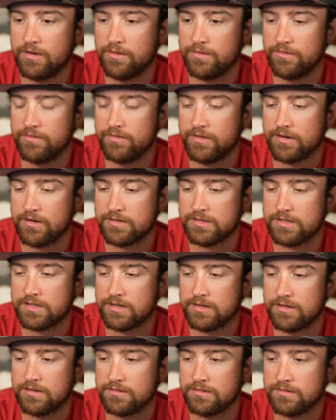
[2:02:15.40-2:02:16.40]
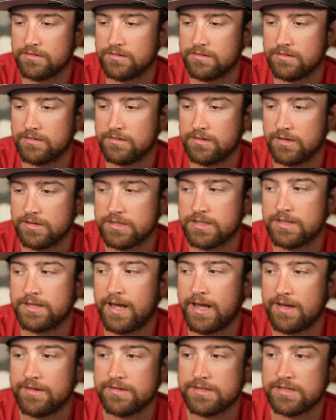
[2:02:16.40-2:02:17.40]
there's
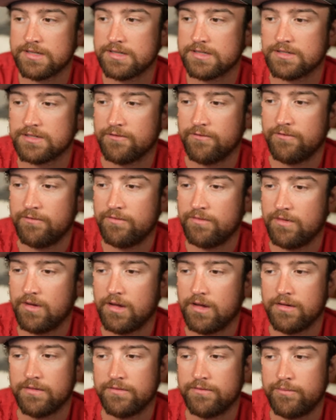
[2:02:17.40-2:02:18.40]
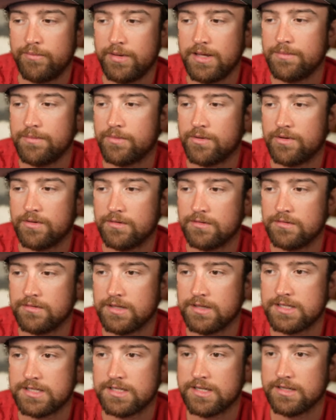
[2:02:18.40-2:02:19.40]
thousands of people
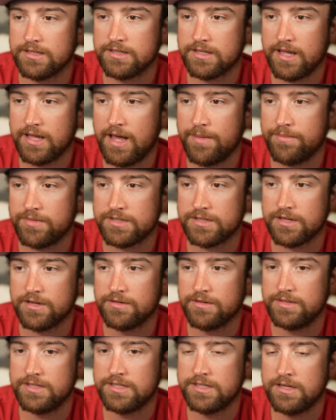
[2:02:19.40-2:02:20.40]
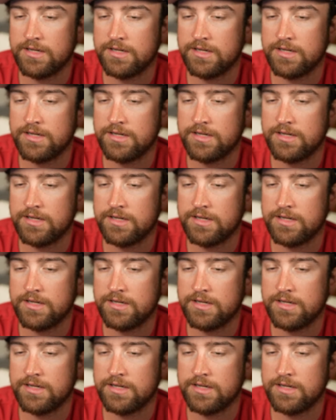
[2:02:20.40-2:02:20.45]
listening to the episodes,